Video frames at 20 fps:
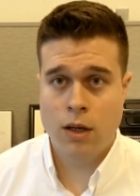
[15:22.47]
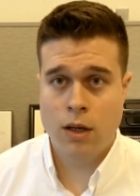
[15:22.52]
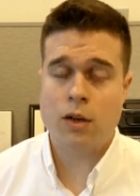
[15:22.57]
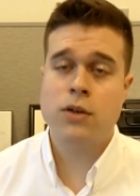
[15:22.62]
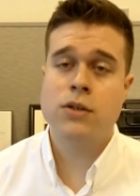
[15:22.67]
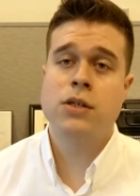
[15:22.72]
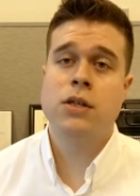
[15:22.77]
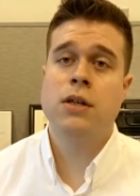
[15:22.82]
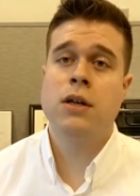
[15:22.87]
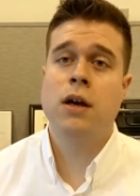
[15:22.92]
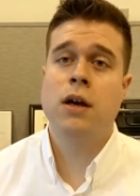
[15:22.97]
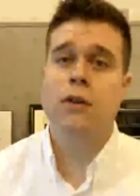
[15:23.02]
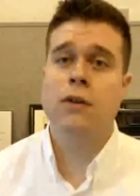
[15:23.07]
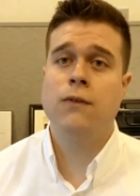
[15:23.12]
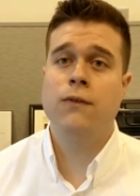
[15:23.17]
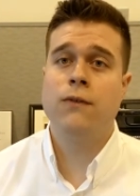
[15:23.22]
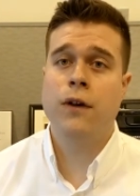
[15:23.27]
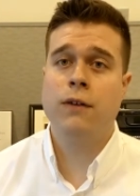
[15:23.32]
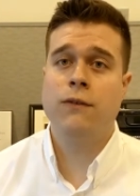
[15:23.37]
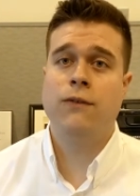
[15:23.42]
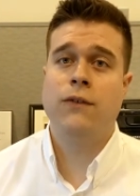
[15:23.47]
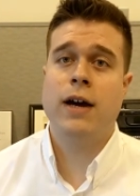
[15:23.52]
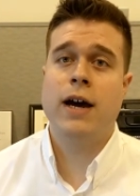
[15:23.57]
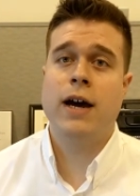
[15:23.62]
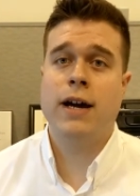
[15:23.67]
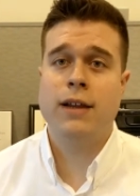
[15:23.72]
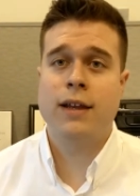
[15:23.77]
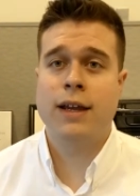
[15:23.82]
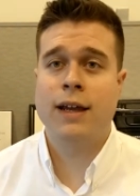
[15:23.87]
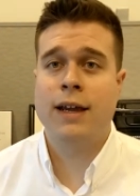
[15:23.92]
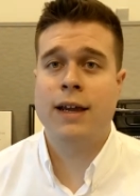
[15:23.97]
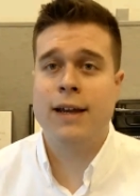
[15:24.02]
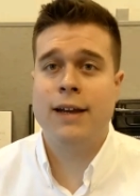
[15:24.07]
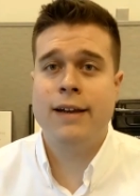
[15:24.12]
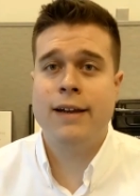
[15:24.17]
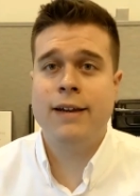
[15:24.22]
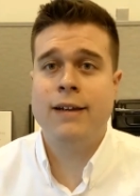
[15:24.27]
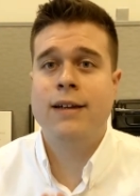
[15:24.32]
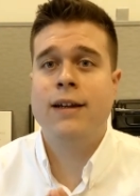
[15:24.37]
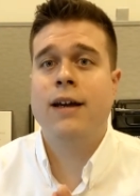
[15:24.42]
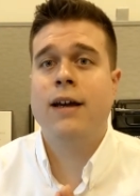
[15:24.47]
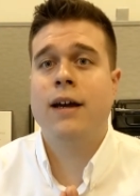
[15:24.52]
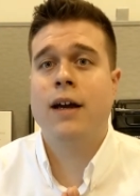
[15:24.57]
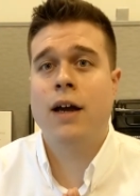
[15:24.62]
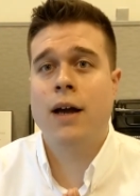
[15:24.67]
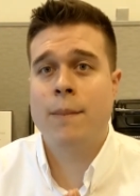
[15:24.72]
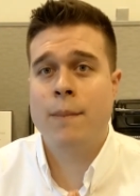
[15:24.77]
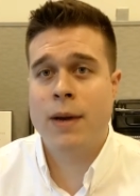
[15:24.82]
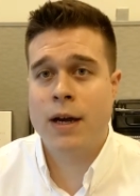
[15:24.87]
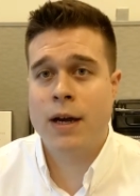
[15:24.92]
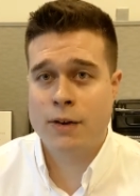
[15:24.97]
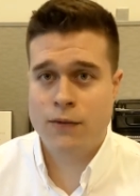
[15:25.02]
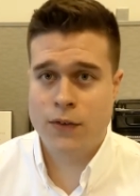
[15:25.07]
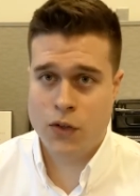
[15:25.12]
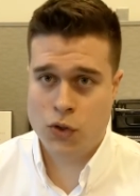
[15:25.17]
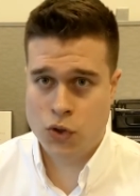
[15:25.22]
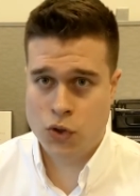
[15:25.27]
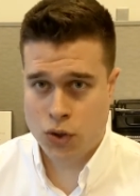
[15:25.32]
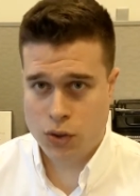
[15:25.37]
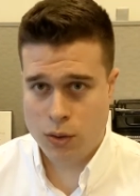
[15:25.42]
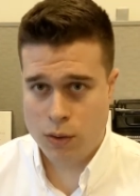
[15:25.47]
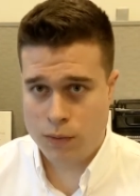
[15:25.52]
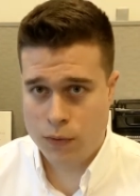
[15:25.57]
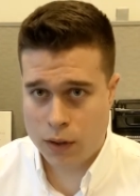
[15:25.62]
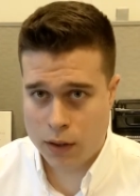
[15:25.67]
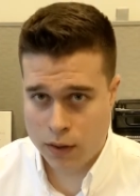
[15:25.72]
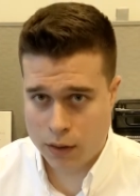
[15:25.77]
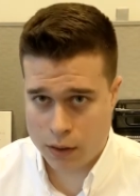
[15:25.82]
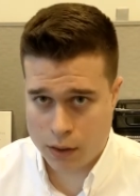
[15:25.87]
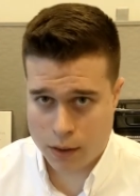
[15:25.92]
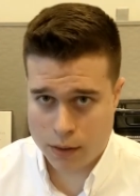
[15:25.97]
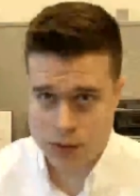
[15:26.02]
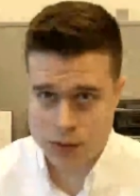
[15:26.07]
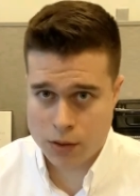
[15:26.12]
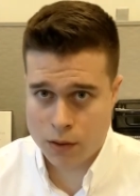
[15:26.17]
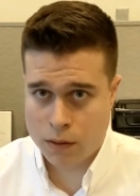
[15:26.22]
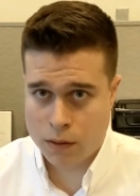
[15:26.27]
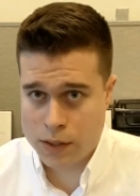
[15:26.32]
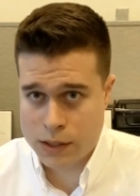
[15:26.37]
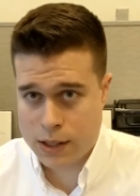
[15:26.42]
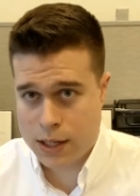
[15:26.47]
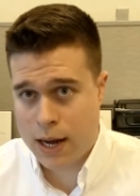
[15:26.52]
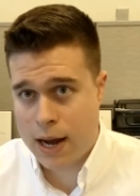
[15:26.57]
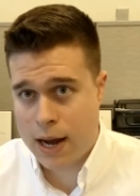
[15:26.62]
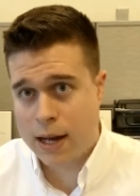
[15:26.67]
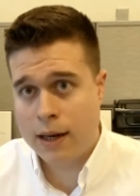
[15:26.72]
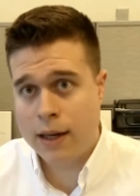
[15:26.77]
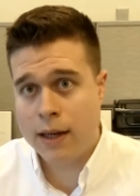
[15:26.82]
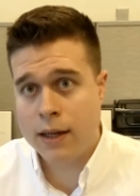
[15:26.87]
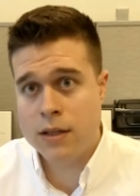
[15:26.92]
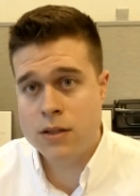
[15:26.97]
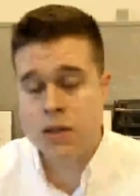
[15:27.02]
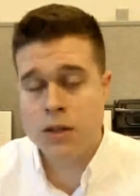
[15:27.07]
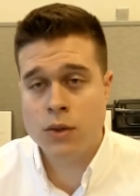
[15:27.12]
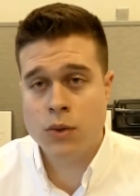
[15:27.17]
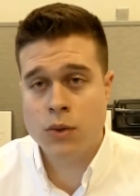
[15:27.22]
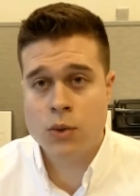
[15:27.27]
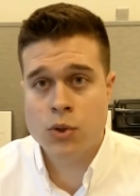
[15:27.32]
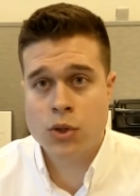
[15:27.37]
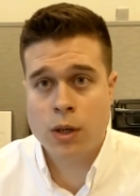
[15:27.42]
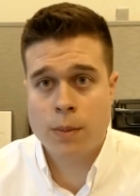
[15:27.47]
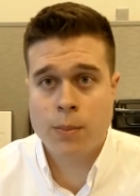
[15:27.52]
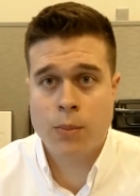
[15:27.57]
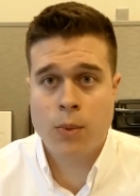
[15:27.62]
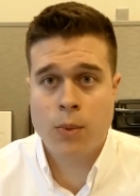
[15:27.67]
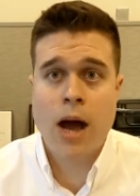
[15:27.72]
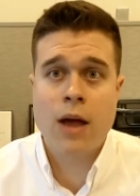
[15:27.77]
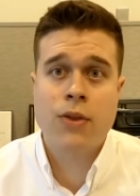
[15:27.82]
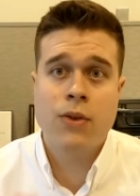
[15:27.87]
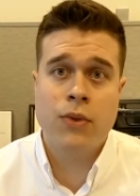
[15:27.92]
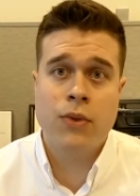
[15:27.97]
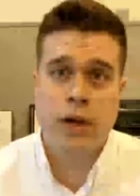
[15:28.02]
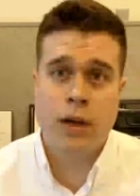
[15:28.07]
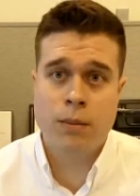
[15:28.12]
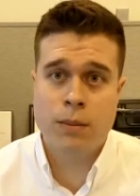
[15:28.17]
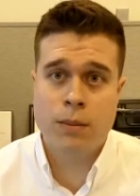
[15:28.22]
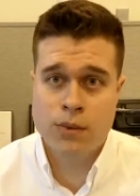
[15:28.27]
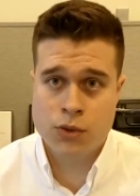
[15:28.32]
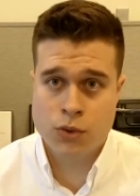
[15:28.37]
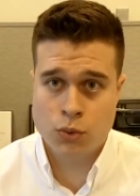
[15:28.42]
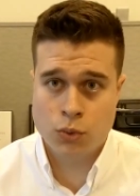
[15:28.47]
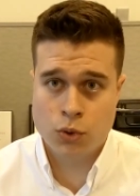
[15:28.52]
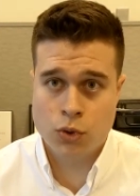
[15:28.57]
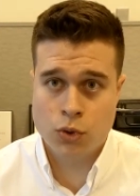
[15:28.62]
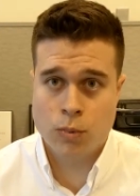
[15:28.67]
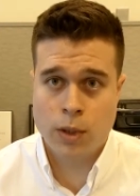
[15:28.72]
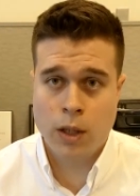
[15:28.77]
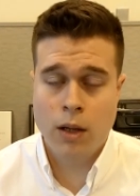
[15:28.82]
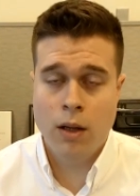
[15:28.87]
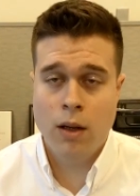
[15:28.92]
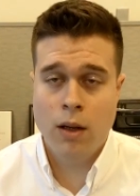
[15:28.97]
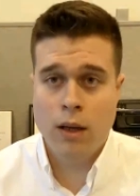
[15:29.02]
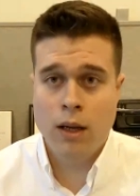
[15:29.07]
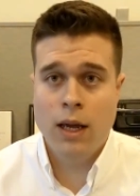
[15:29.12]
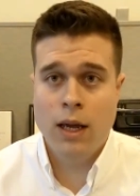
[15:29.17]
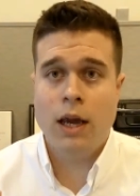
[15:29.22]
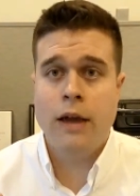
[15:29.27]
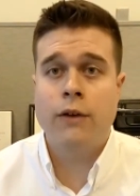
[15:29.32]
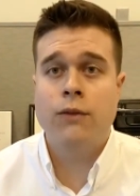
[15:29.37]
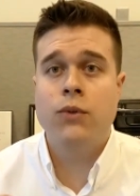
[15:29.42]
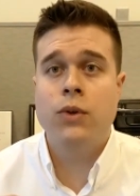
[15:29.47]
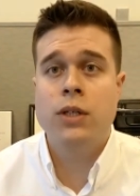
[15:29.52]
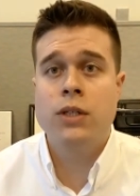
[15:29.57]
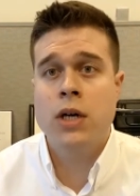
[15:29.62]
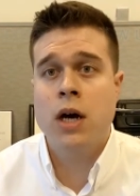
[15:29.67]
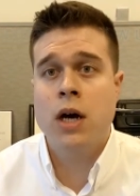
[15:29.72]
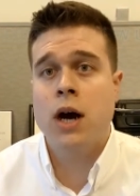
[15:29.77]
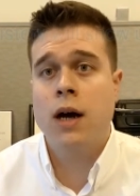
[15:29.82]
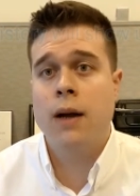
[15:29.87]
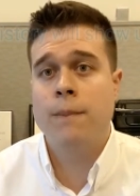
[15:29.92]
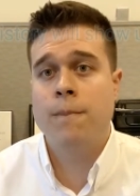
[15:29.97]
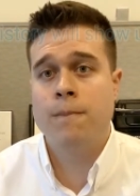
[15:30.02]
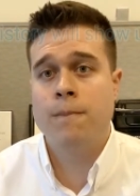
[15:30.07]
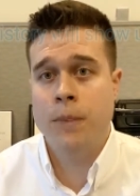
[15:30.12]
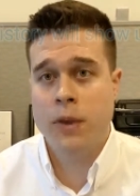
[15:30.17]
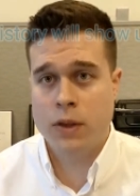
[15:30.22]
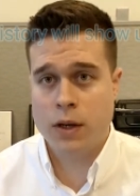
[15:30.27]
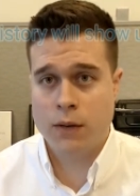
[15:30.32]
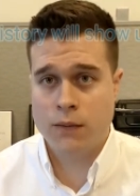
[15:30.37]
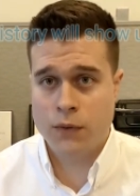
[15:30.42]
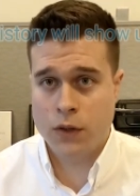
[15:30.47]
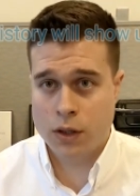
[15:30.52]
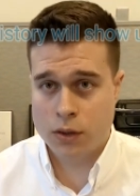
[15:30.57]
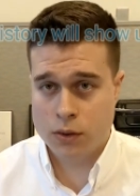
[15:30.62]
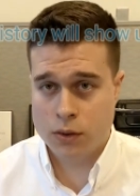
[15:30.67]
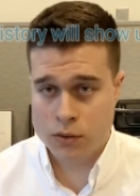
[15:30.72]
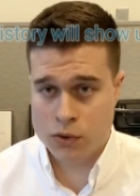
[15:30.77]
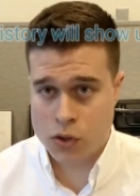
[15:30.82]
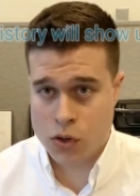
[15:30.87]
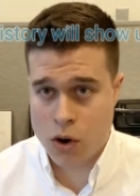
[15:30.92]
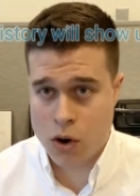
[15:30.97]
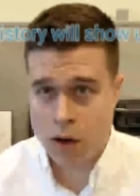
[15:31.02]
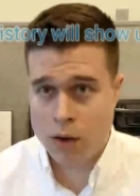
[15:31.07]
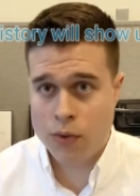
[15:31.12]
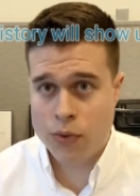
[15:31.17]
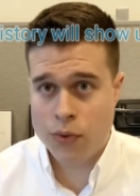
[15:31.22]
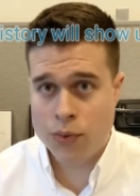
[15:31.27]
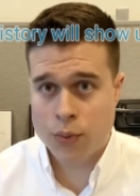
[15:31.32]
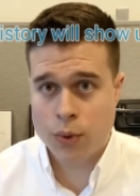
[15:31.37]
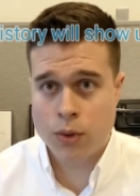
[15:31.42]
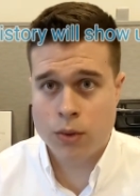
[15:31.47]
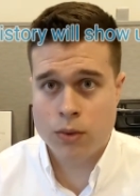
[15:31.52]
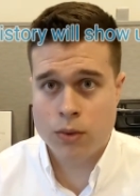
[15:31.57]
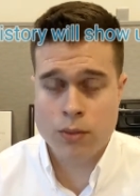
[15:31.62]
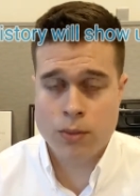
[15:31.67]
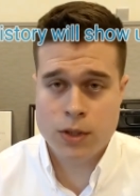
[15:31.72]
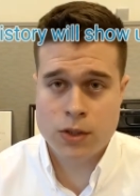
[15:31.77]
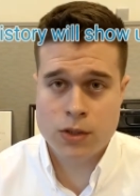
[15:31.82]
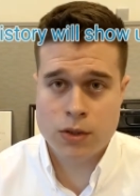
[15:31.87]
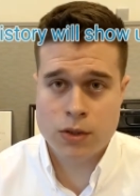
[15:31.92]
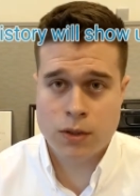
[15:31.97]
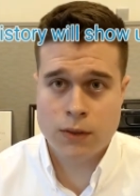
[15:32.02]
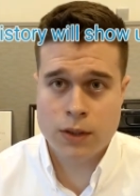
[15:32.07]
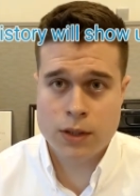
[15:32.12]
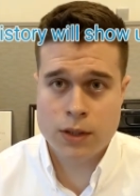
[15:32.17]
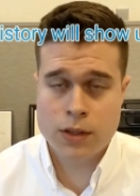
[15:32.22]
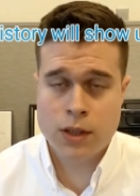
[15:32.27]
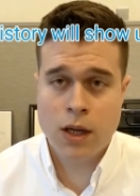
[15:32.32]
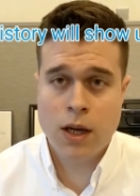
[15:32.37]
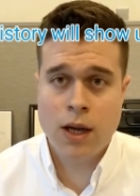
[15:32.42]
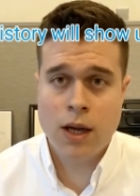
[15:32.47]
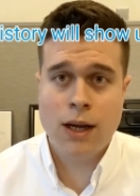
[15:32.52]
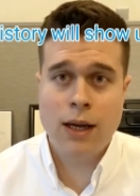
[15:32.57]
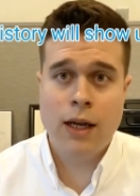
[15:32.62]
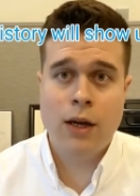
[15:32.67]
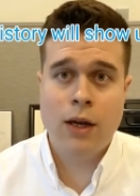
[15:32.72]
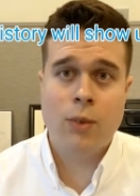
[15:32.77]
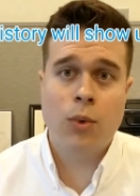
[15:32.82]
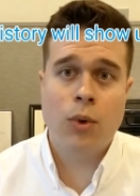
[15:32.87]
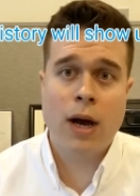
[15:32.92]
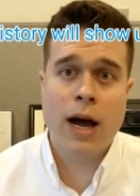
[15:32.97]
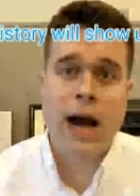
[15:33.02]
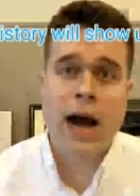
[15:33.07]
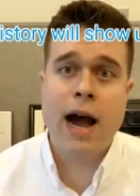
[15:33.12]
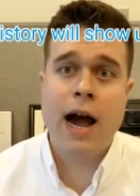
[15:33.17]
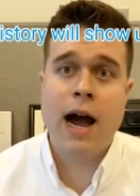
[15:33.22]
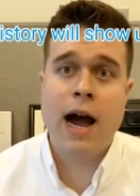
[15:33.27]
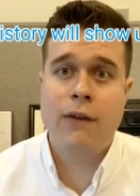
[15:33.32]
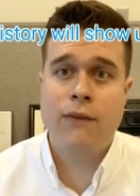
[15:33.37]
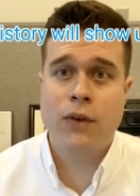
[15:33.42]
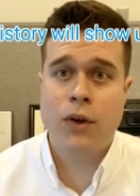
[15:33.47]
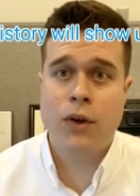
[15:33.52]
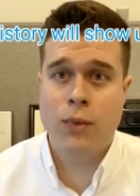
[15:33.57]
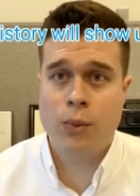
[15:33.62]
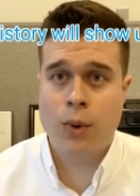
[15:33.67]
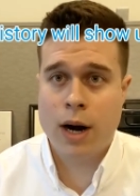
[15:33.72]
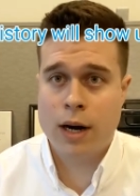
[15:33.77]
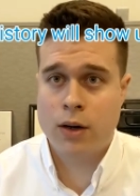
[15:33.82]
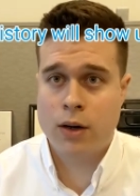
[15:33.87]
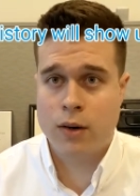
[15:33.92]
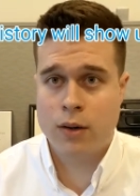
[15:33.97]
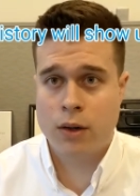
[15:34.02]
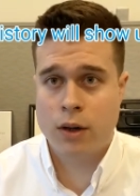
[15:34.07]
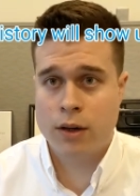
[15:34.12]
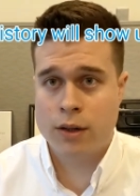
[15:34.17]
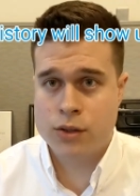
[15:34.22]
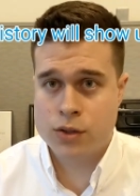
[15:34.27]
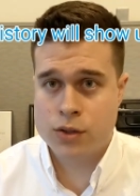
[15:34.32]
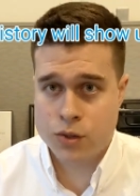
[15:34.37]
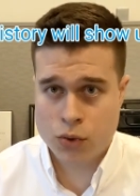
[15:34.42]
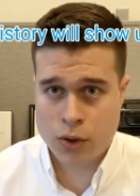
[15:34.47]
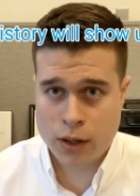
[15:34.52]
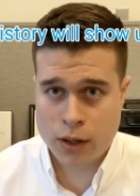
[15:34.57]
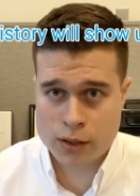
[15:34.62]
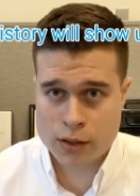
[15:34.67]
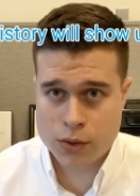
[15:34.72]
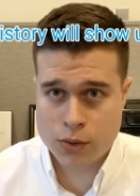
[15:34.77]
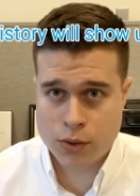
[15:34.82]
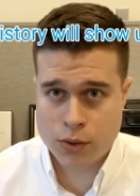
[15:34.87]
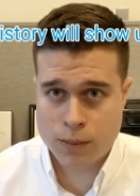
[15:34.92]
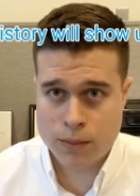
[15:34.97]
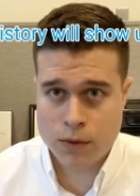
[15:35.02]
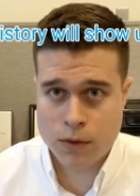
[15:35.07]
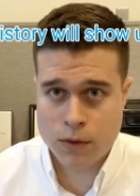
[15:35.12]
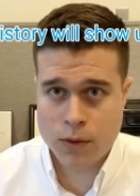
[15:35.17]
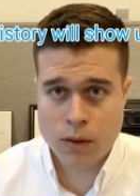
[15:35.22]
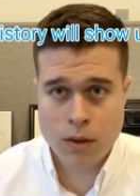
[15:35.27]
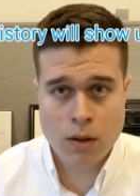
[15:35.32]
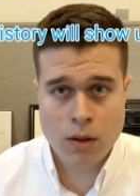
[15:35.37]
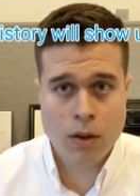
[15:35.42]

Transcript: Here's another fun fact, hidden benefit to you if you get your car serviced at a dealership rather than Mr. Lube. Every time that vehicle has gone through to be serviced, it will have a record on its transcript,